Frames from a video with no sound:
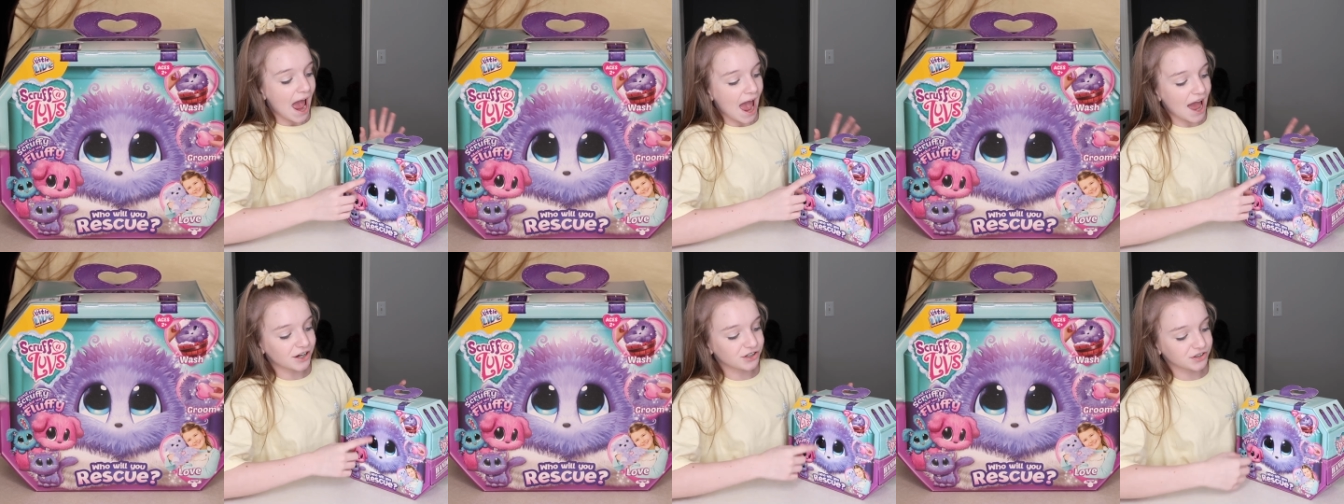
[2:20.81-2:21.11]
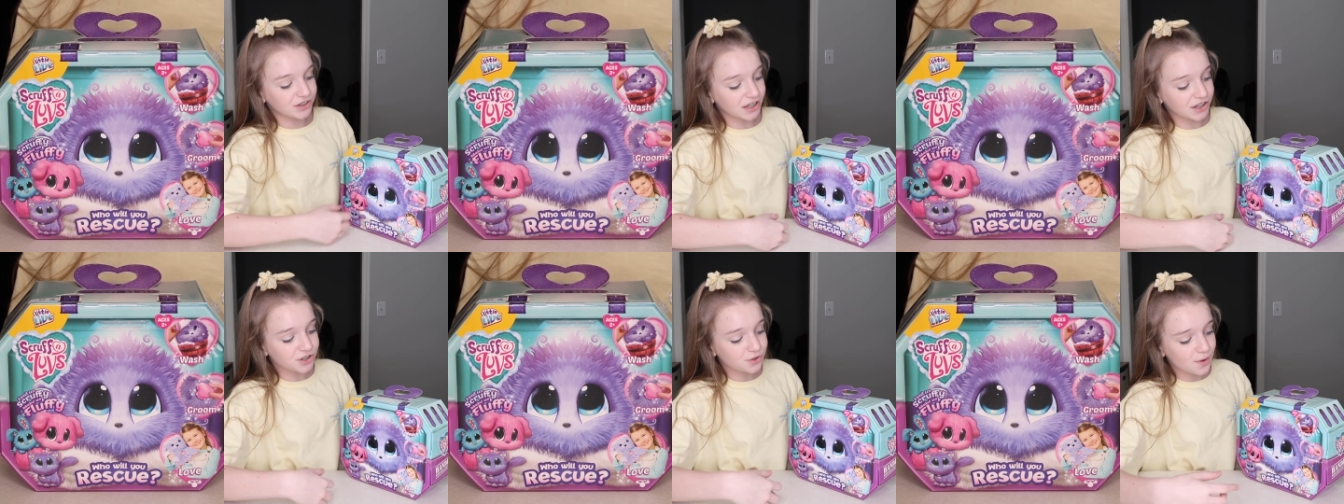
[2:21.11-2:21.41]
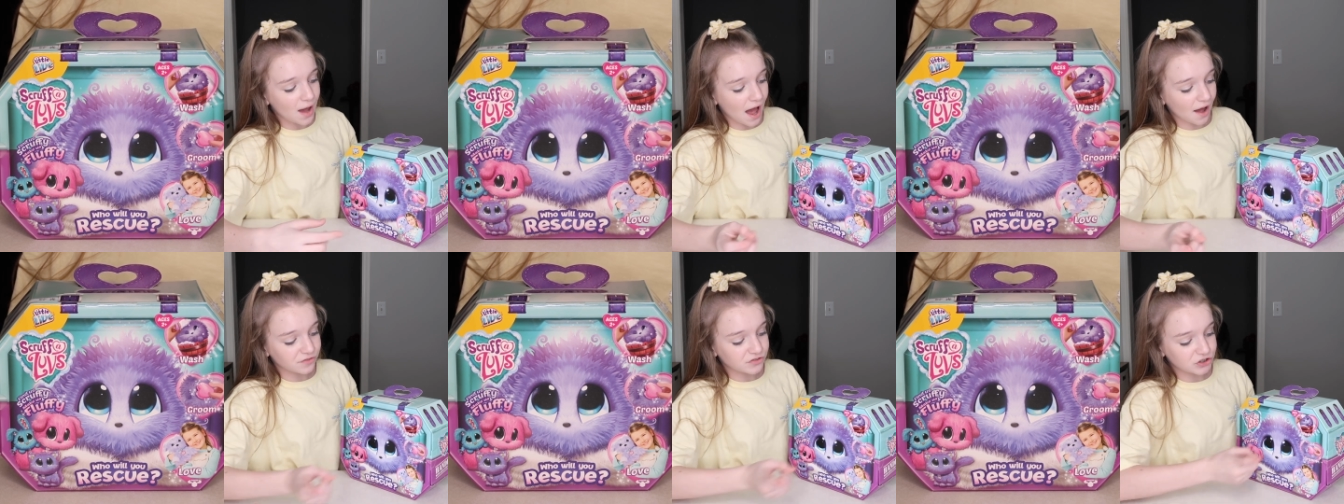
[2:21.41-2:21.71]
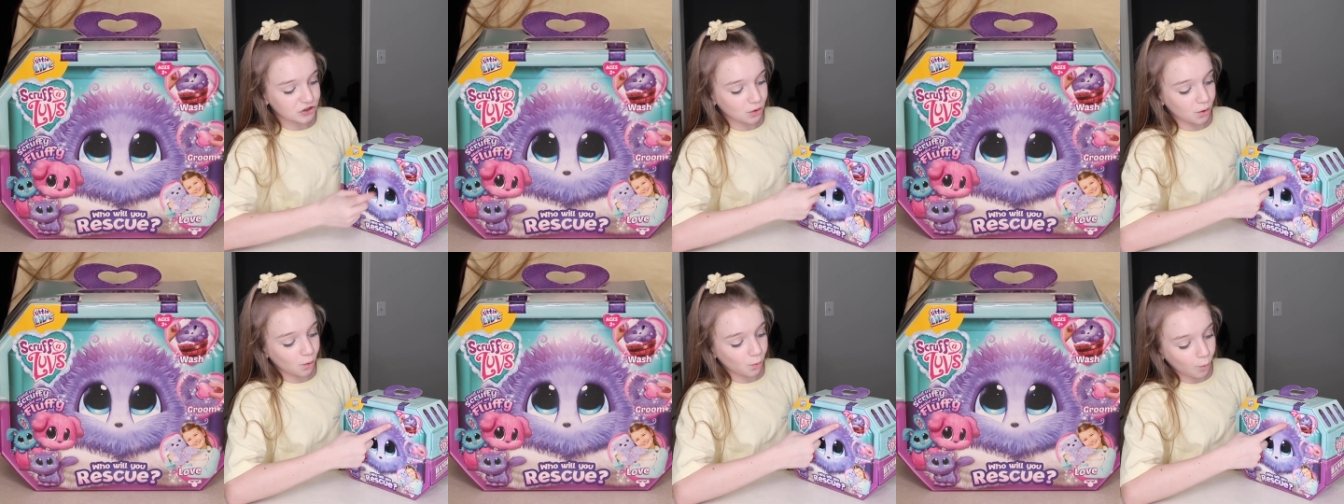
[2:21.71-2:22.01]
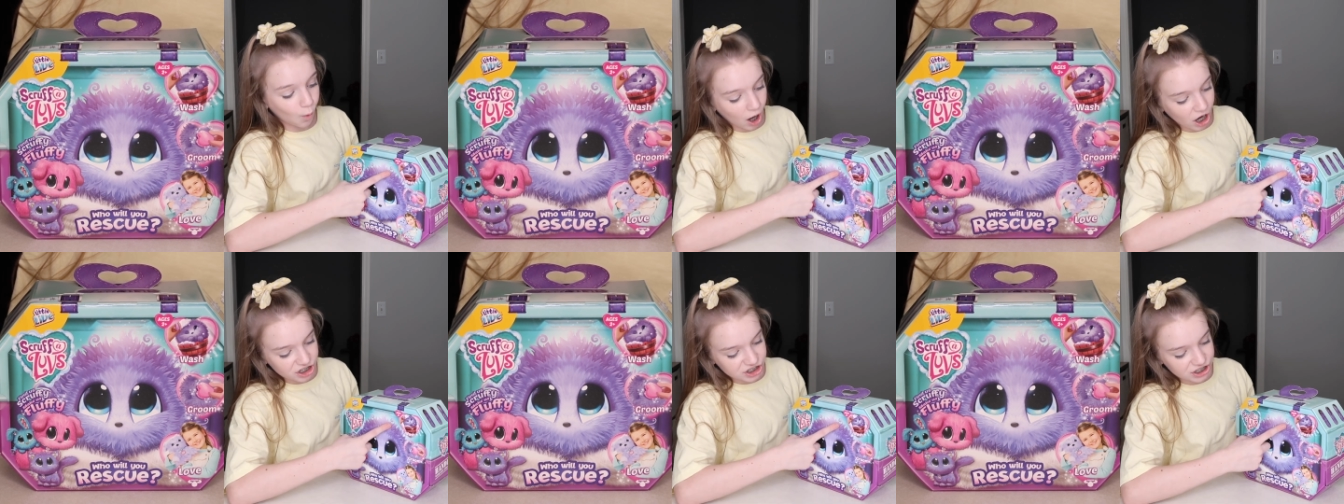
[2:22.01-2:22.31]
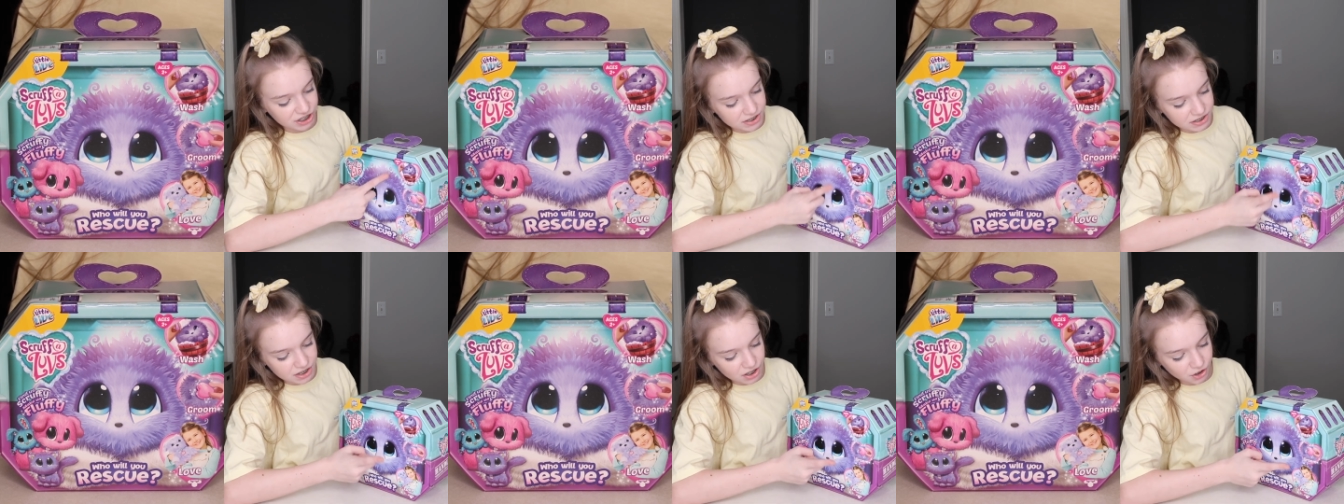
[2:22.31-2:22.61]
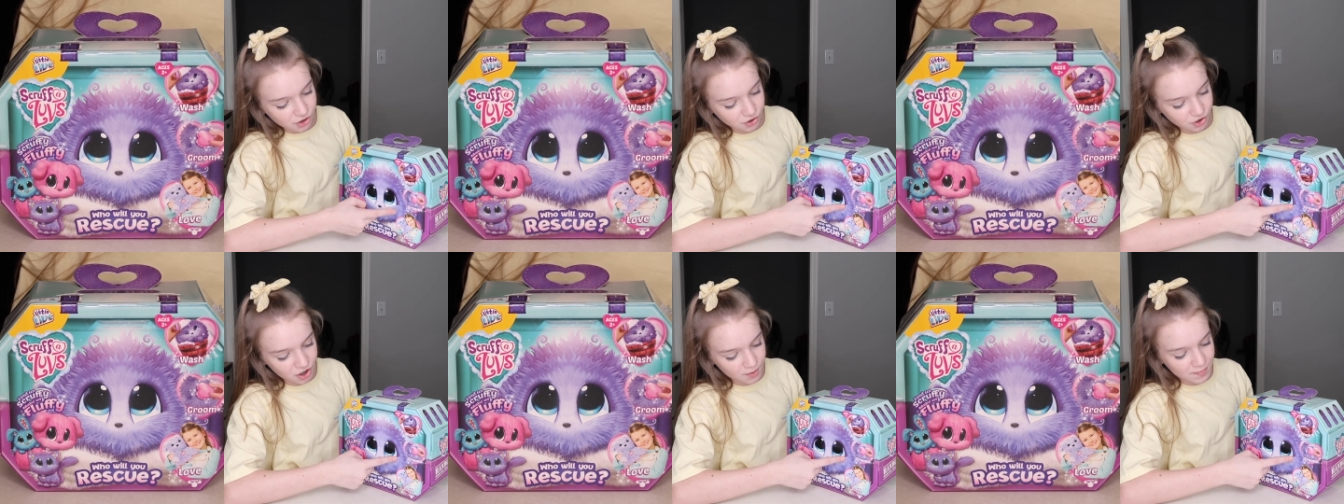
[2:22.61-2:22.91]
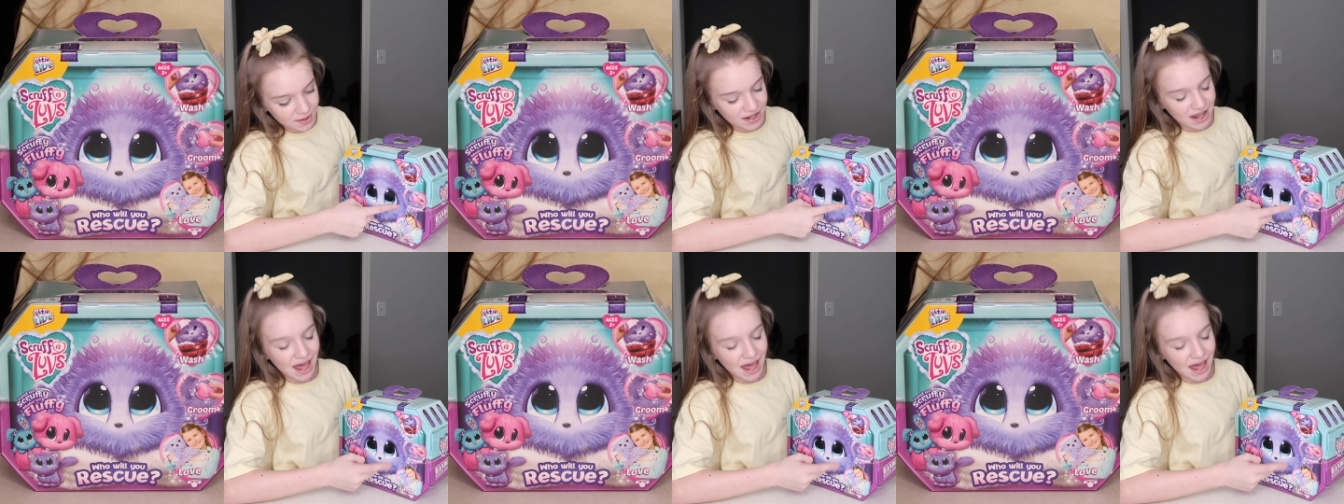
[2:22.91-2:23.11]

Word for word: and then you have to wash it, groom